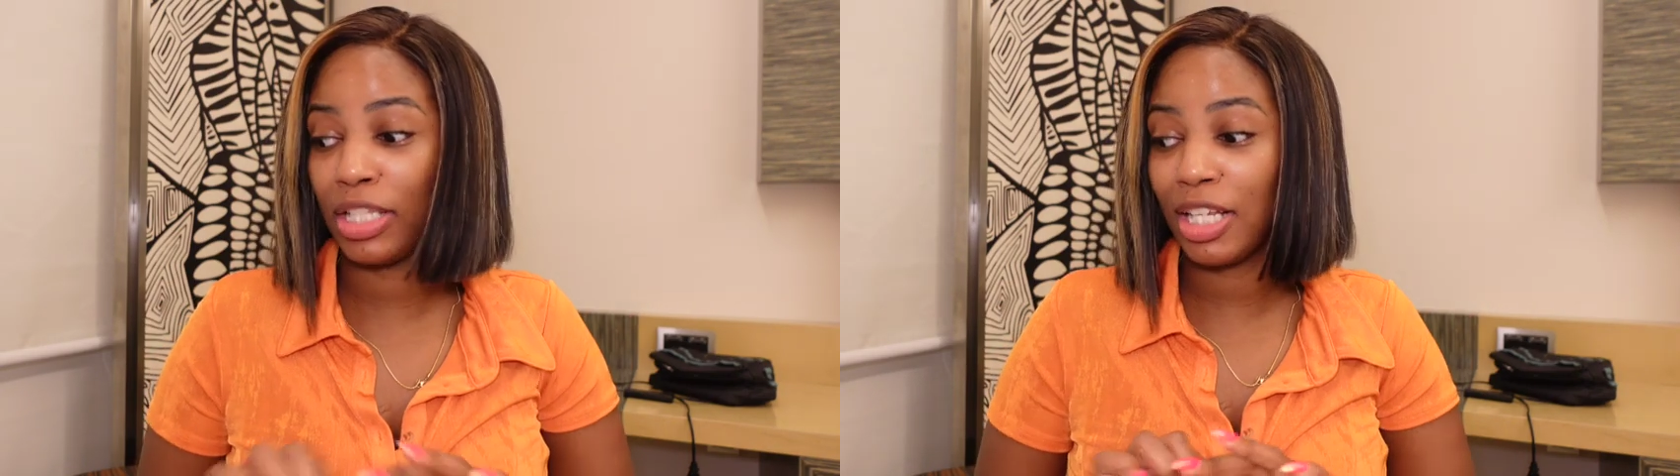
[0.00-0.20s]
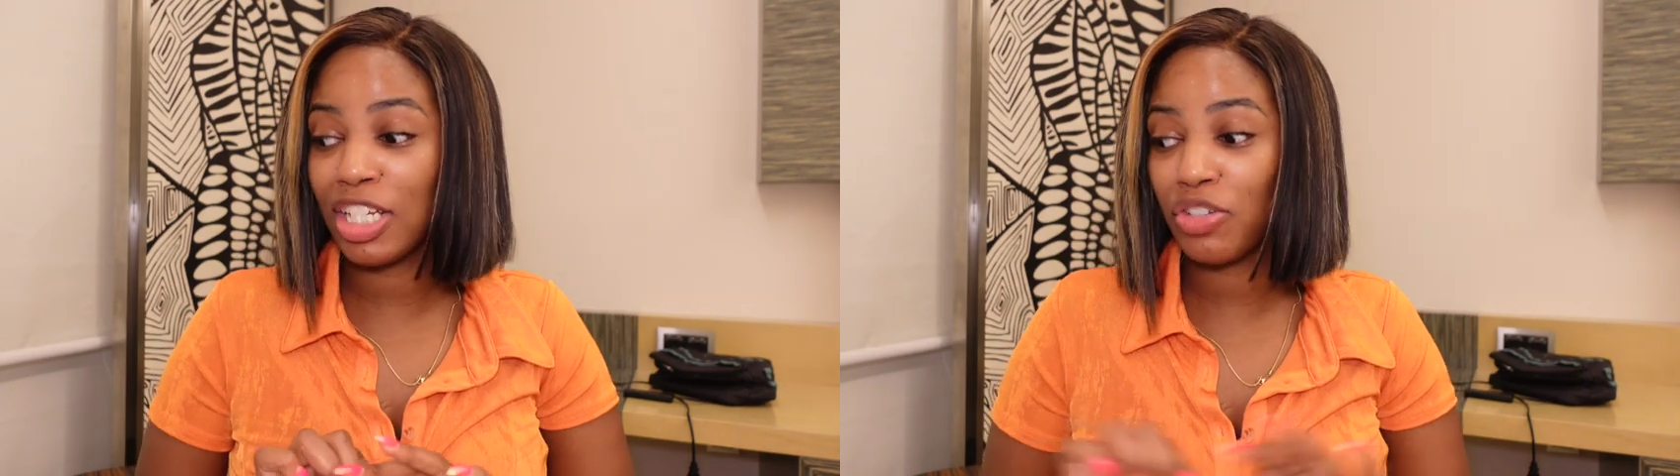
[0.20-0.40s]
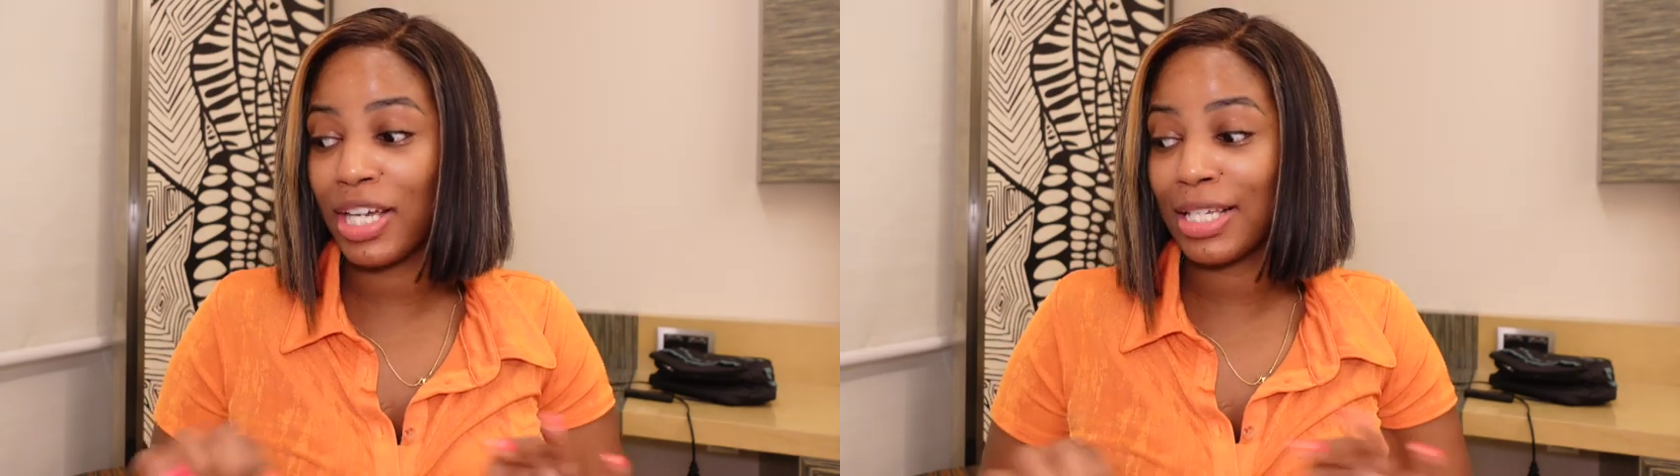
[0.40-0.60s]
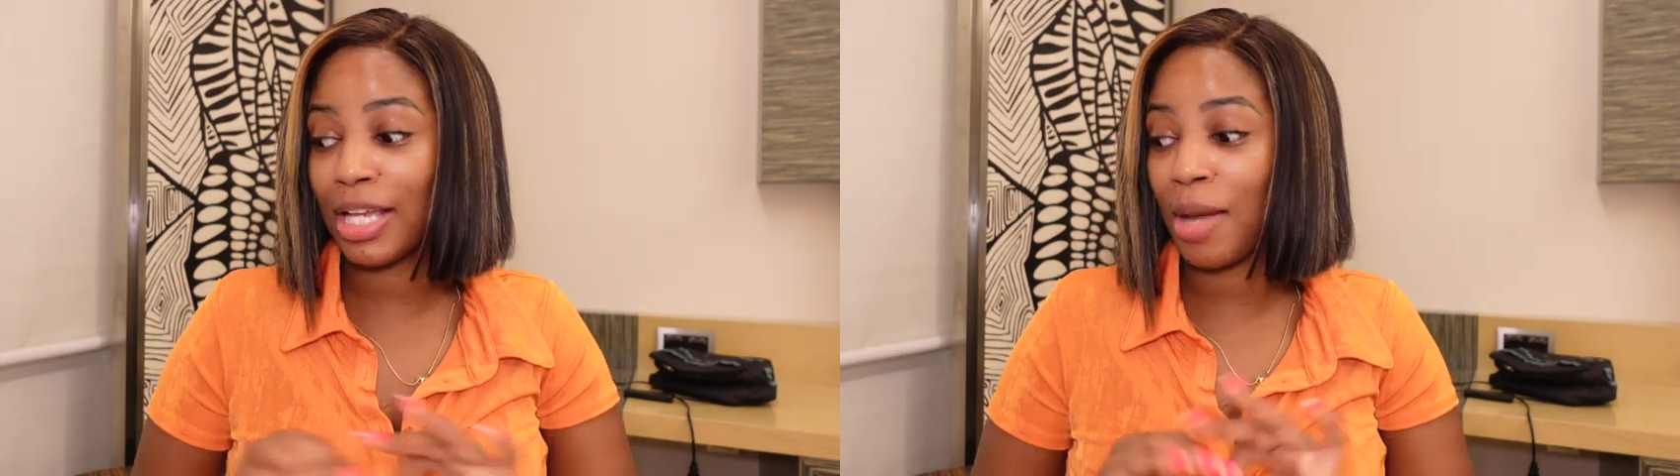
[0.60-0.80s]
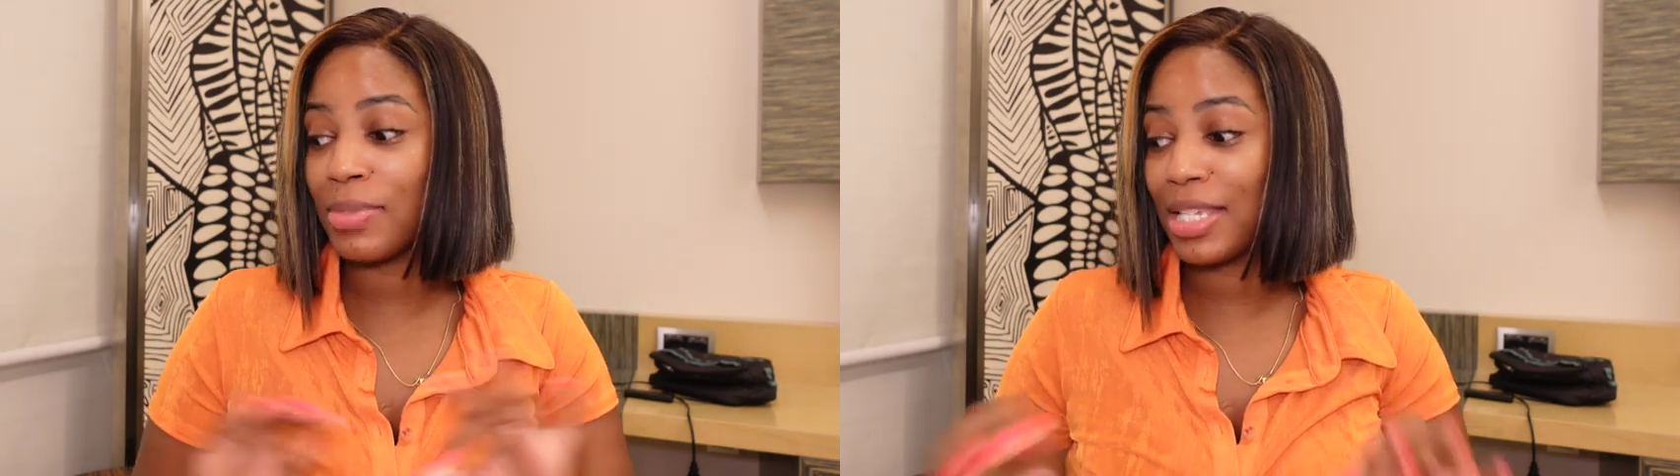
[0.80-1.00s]
The luggage rack
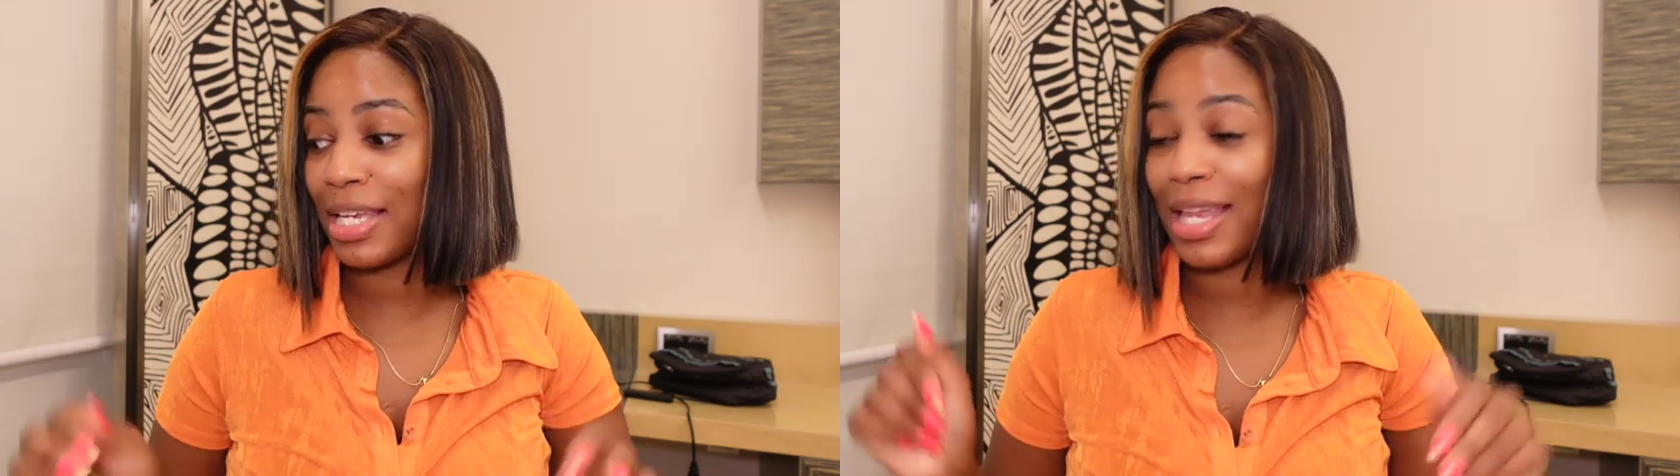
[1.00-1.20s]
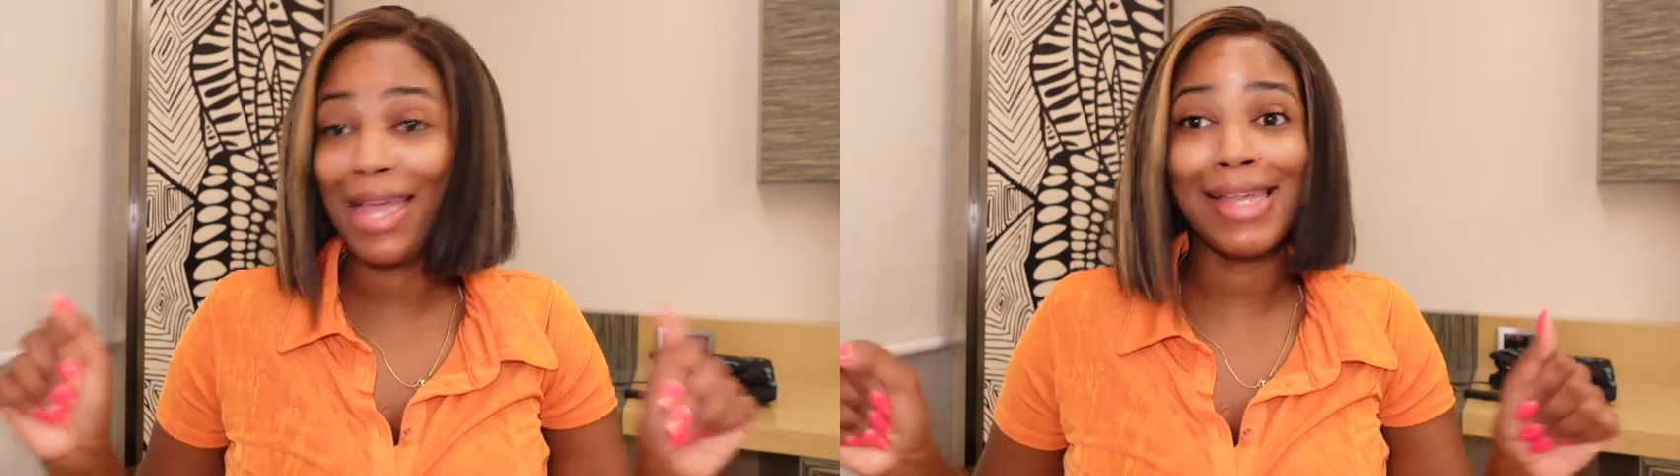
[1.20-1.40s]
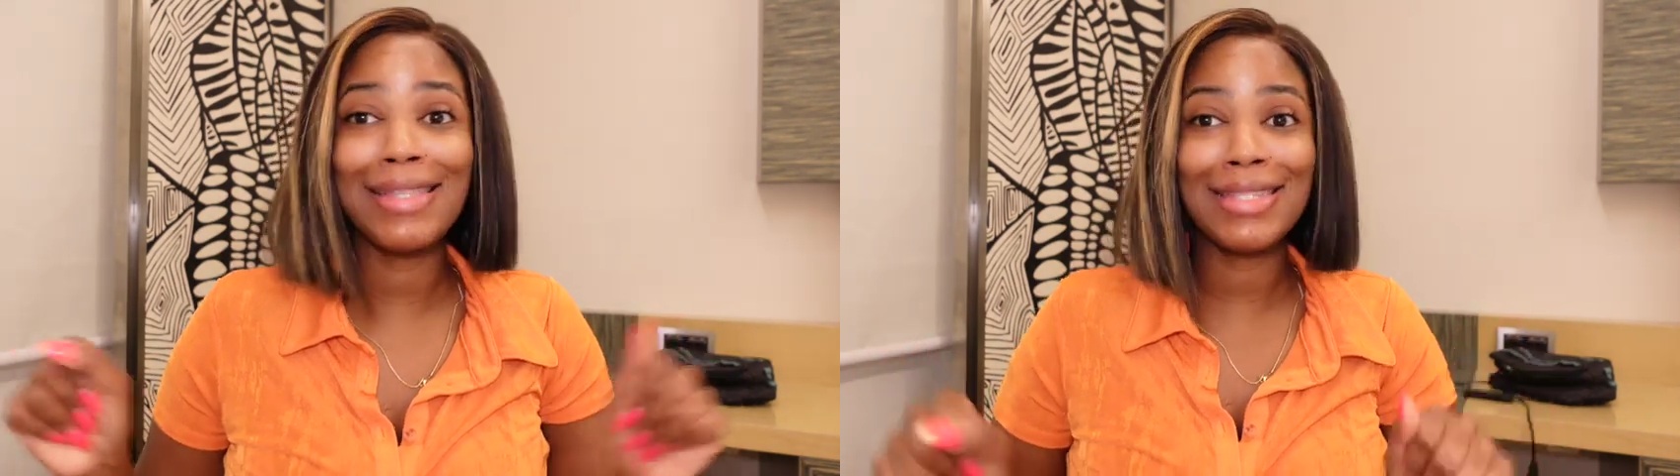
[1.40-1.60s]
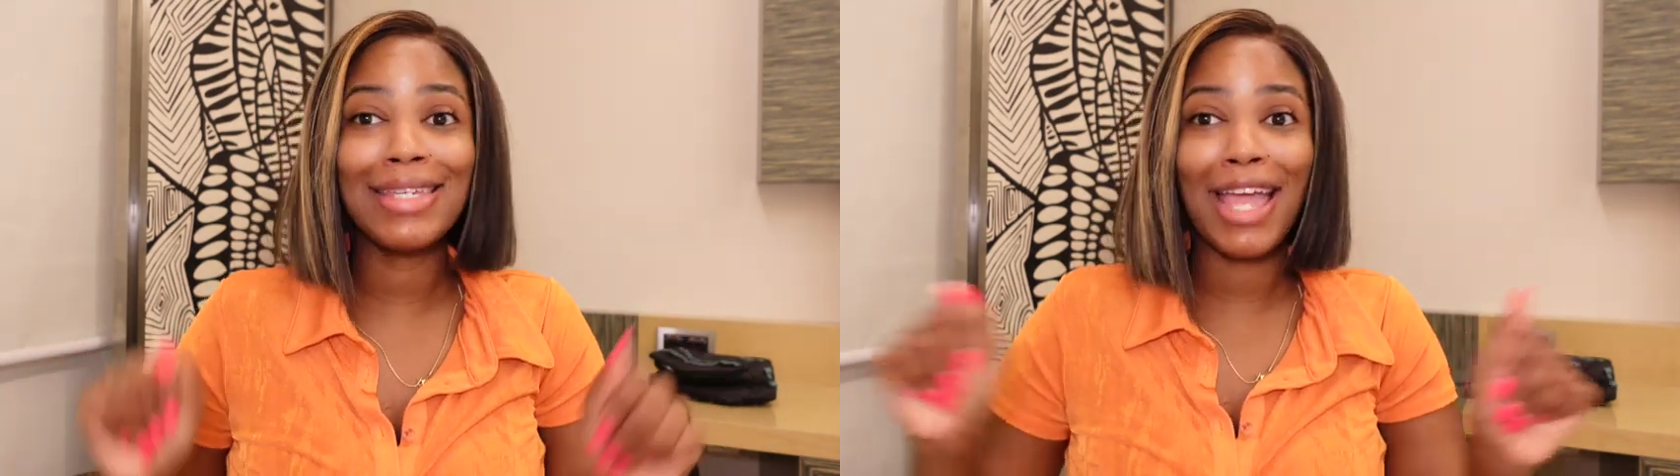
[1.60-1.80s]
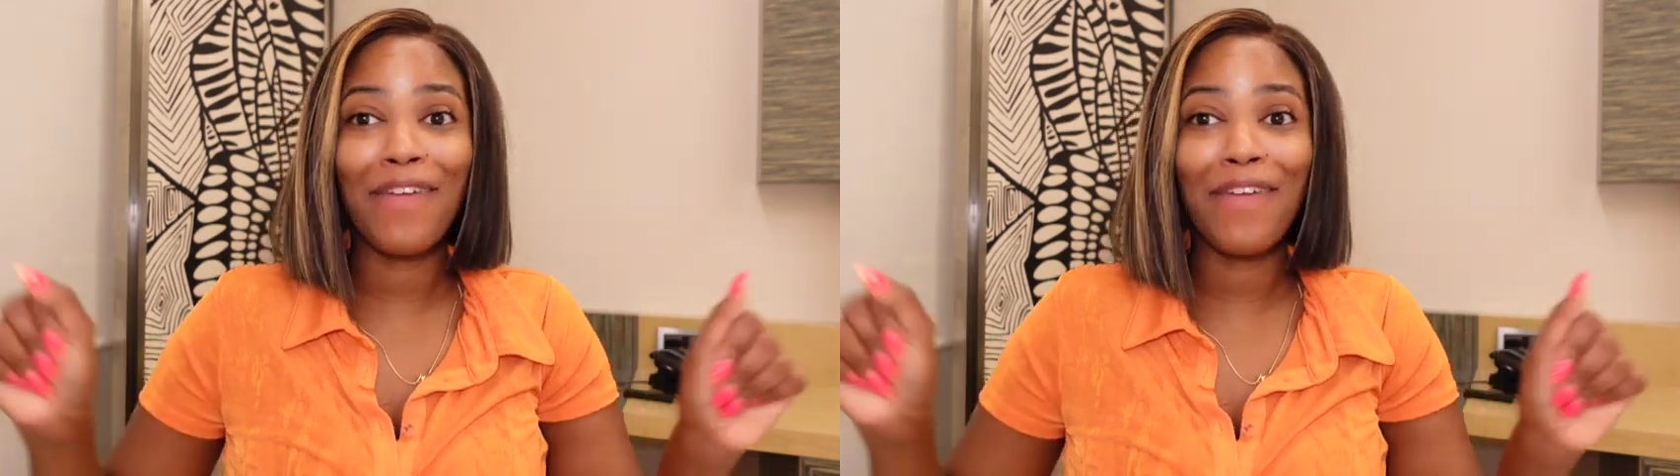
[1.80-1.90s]
comes in handy